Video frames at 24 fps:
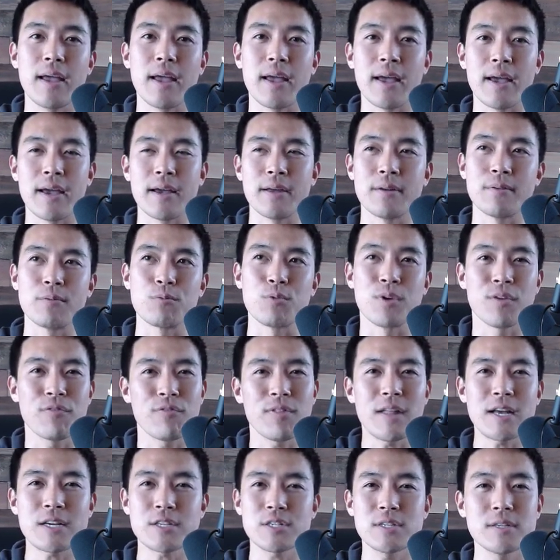And
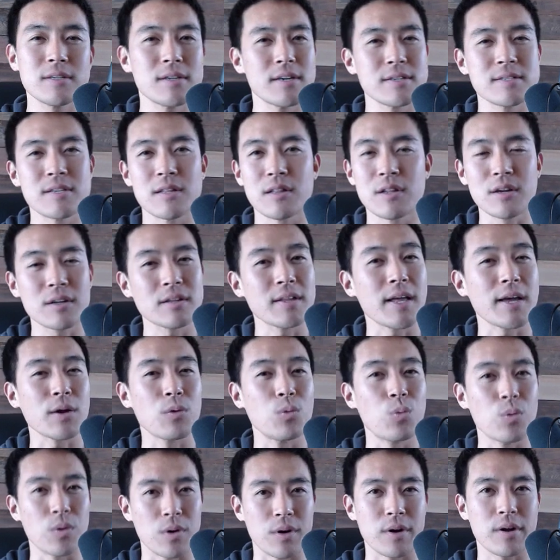reflection doesn't look like
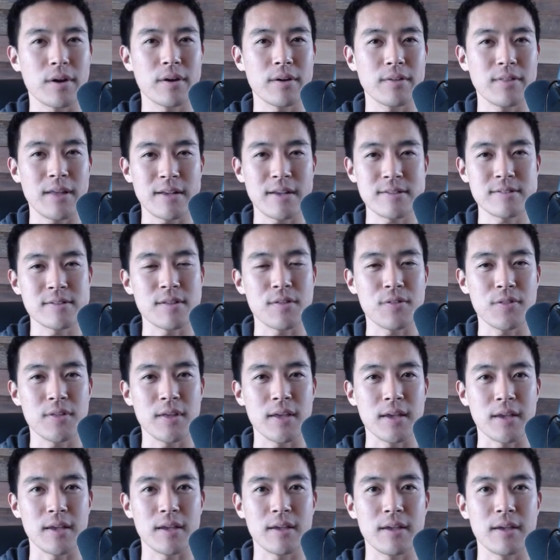work. That's the
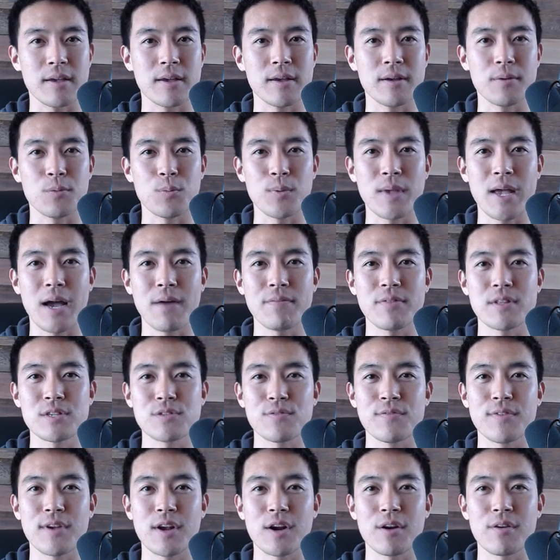thing. We have this
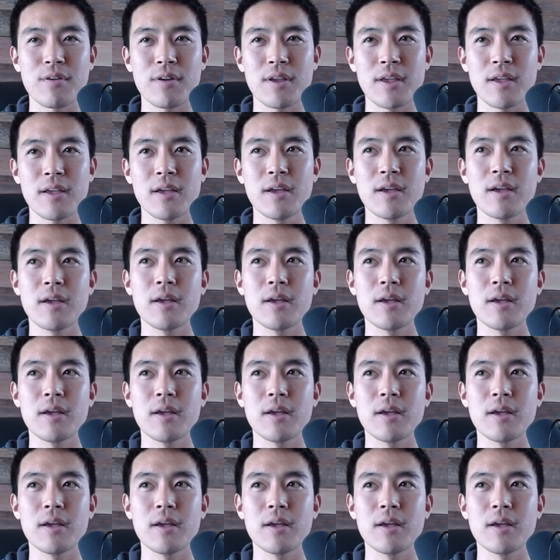very